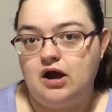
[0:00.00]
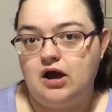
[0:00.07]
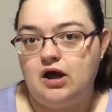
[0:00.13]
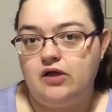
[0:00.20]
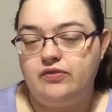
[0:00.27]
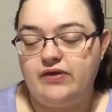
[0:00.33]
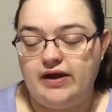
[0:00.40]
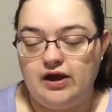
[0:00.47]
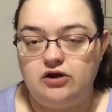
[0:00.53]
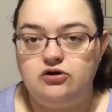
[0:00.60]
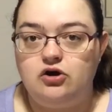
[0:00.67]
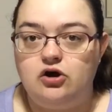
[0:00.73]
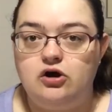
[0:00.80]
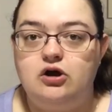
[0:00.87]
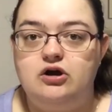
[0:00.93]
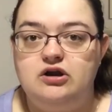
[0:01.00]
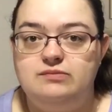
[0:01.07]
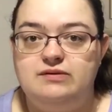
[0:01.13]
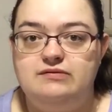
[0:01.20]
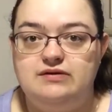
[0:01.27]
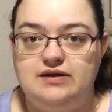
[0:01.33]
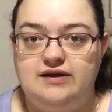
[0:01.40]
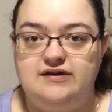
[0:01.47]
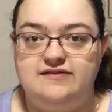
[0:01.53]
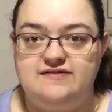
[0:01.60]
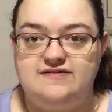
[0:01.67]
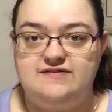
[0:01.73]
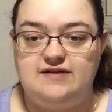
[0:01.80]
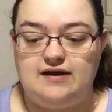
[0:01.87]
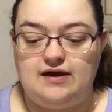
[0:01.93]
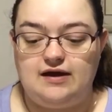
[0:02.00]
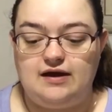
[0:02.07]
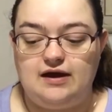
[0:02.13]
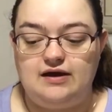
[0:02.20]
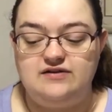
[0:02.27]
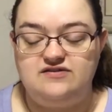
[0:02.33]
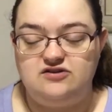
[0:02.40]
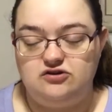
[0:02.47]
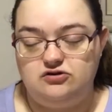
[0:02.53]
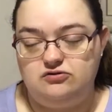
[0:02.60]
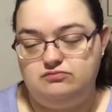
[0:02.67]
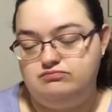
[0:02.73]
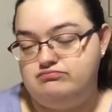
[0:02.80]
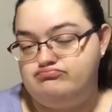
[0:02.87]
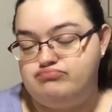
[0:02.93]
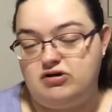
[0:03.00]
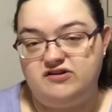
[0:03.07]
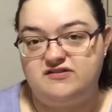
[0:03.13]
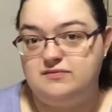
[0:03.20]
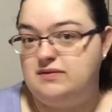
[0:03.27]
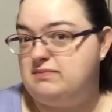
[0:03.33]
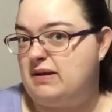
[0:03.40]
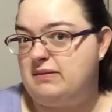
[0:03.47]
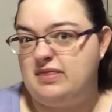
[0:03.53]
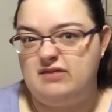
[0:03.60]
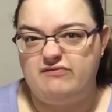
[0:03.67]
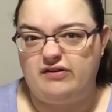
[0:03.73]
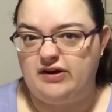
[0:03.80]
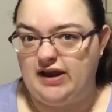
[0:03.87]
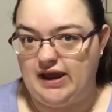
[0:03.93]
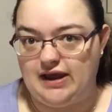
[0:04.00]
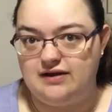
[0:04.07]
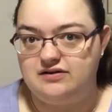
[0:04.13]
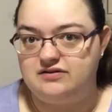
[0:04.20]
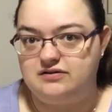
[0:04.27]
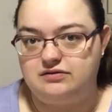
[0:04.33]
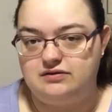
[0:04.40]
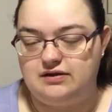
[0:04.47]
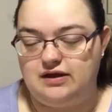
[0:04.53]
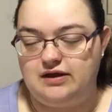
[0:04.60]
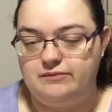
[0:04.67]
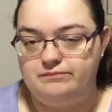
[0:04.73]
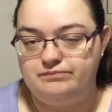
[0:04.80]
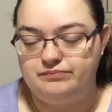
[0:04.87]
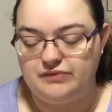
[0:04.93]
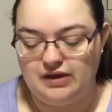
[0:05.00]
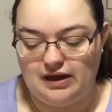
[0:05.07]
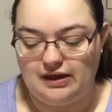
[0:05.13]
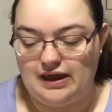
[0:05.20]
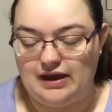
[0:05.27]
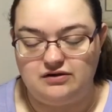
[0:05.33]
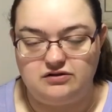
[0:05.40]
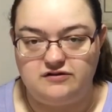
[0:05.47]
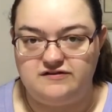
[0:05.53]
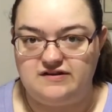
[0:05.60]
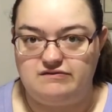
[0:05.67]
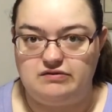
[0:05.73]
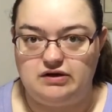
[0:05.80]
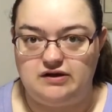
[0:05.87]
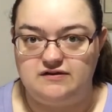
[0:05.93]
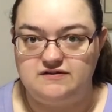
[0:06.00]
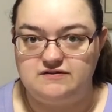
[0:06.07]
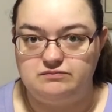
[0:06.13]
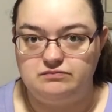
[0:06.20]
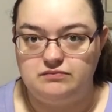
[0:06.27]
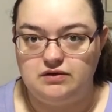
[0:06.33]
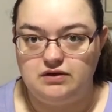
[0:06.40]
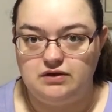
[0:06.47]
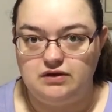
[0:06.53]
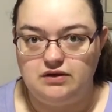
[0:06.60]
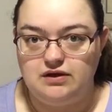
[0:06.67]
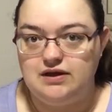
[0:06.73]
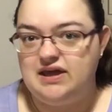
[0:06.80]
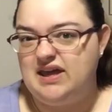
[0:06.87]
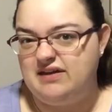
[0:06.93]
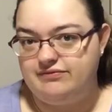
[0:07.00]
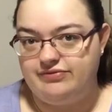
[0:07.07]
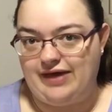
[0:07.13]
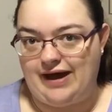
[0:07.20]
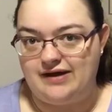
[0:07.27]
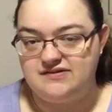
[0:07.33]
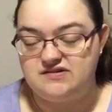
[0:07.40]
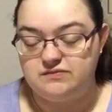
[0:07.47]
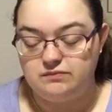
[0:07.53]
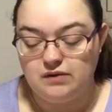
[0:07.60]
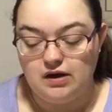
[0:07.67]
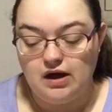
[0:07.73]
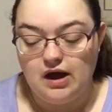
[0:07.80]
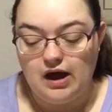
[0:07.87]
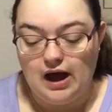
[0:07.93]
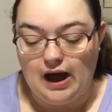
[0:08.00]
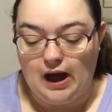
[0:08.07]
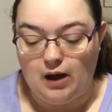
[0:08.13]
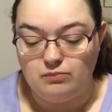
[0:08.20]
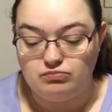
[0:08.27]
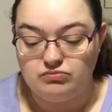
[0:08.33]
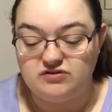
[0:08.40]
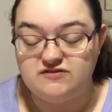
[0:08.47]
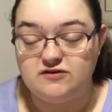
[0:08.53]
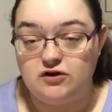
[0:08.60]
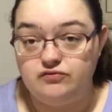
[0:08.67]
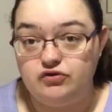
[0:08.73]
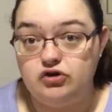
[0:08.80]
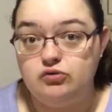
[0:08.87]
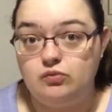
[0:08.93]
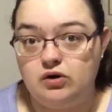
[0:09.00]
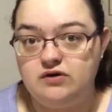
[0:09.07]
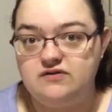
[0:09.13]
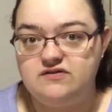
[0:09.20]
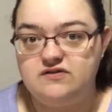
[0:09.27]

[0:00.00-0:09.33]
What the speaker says: they are not going to be released until possibly maybe the very end of the year, end of those 7 years, if that. So if you want to